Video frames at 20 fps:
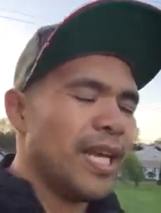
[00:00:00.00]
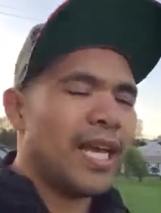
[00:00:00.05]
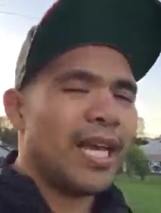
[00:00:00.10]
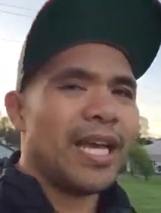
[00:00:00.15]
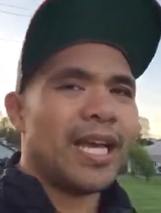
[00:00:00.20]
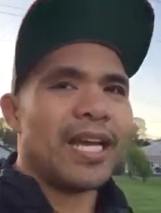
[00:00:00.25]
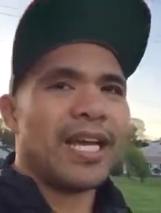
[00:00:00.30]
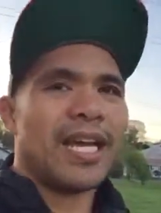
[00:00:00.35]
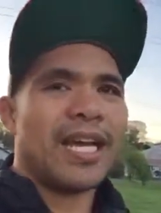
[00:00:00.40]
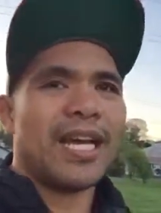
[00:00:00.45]

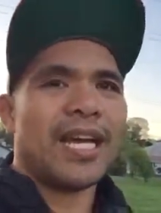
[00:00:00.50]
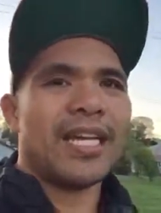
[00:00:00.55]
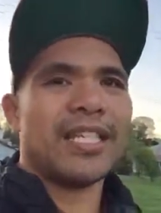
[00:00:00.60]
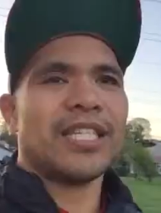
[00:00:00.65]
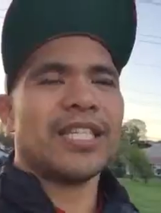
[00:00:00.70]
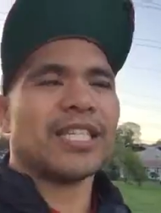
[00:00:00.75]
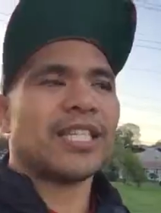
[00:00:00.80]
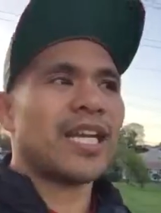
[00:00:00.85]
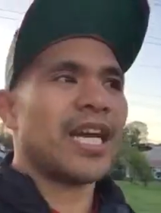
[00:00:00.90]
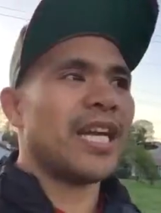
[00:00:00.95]
And uh, it
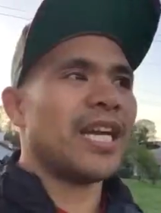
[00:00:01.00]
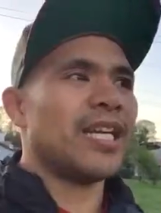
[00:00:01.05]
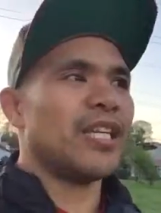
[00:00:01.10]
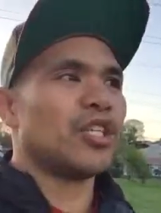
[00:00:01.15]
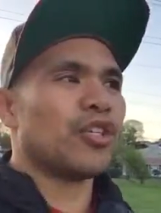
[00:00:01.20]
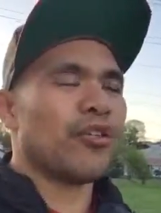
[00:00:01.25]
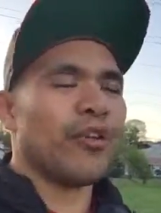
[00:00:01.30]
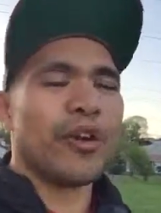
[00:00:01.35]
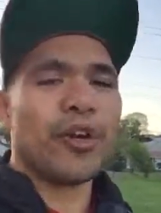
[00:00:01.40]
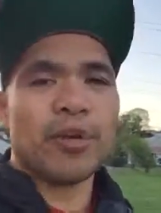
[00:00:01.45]
just kind of
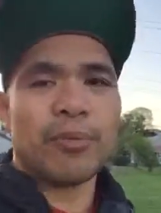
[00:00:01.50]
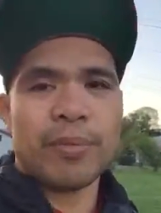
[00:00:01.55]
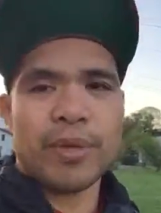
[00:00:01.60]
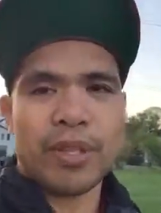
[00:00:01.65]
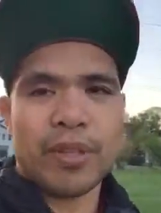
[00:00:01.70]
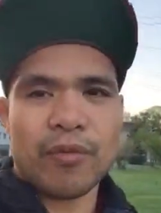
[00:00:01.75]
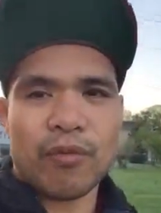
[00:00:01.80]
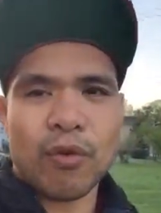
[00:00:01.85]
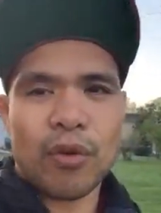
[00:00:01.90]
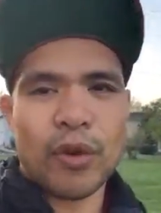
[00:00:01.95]
triggered me
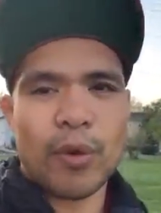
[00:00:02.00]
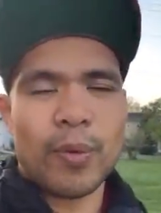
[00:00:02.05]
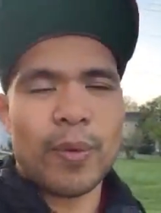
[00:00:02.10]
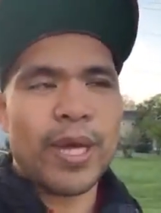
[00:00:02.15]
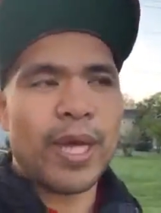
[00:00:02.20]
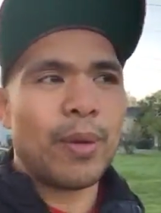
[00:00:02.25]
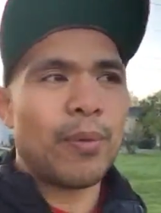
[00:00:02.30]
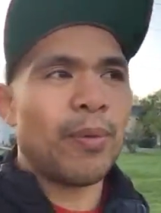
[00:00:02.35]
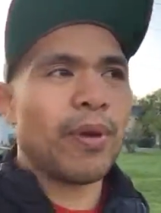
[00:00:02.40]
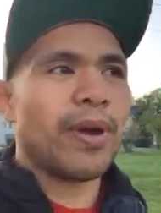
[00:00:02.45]
the wrong
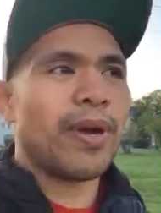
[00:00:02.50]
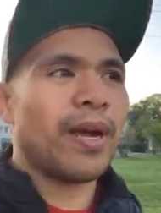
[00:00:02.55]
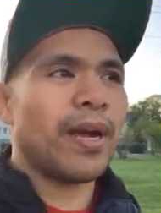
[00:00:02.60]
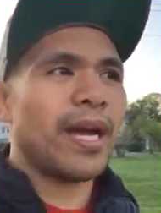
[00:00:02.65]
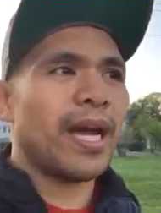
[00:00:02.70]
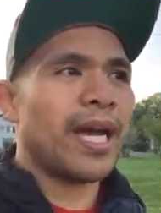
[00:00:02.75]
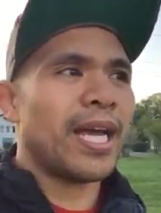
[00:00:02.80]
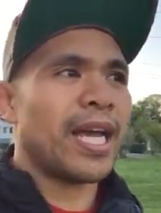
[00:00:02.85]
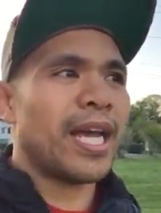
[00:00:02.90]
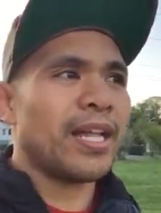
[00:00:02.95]
way
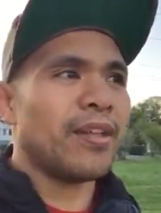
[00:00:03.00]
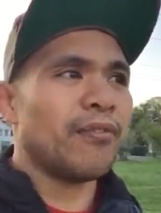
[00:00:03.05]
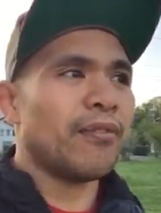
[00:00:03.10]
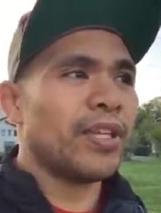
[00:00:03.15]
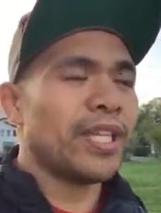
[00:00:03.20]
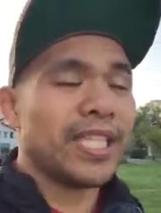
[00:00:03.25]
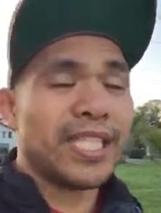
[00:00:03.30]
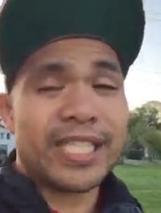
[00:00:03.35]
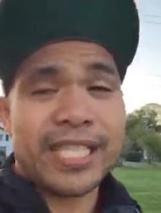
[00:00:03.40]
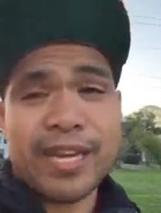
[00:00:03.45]
where I got
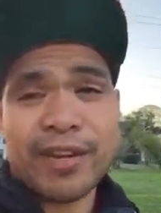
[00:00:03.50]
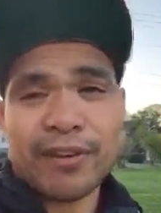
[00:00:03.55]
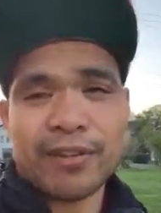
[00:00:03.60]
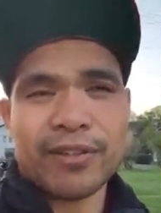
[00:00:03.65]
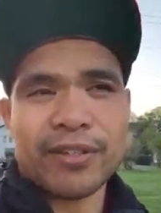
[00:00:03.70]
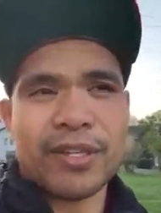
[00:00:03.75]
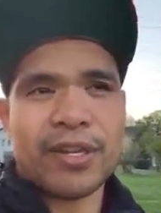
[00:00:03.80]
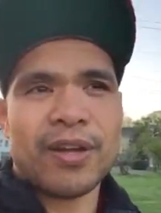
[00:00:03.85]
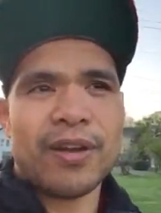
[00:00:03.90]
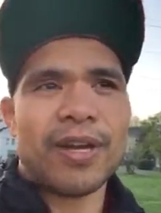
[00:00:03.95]
really scared.
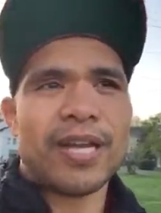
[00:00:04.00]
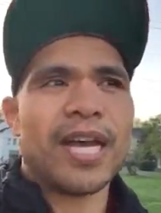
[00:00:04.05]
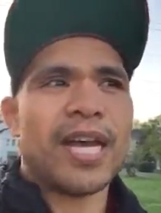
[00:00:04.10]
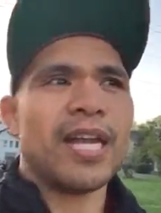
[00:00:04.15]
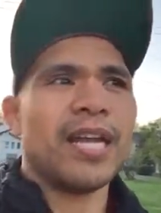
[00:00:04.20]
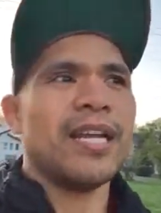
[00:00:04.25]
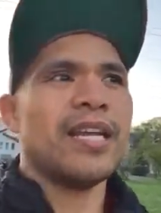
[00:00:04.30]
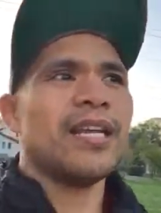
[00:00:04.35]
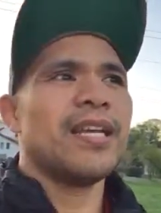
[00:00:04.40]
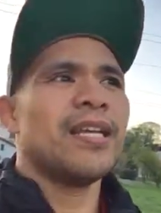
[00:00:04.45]
You know, I
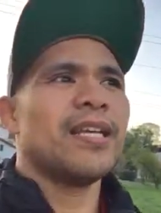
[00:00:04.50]
got